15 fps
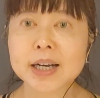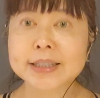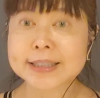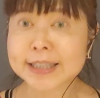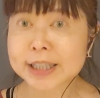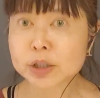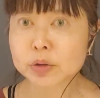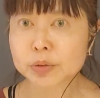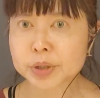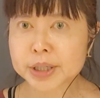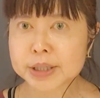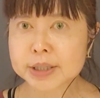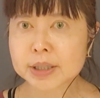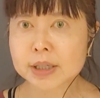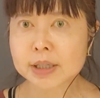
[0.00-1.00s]

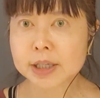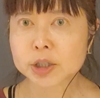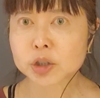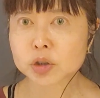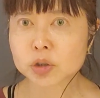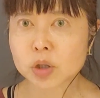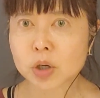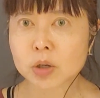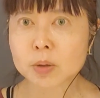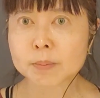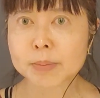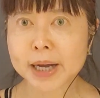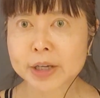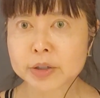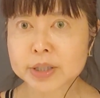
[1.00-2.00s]
decrease cholesterol
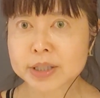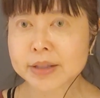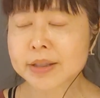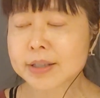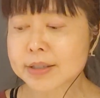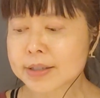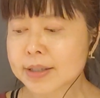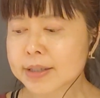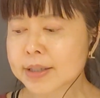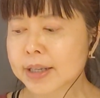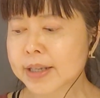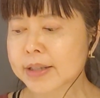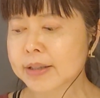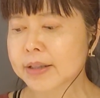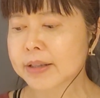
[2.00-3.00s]
biosynthesis
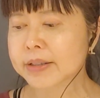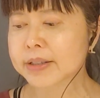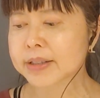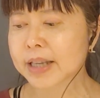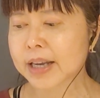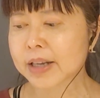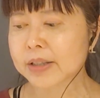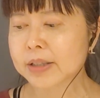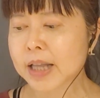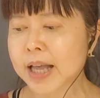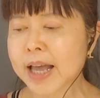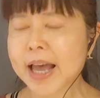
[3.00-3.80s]
in the cell,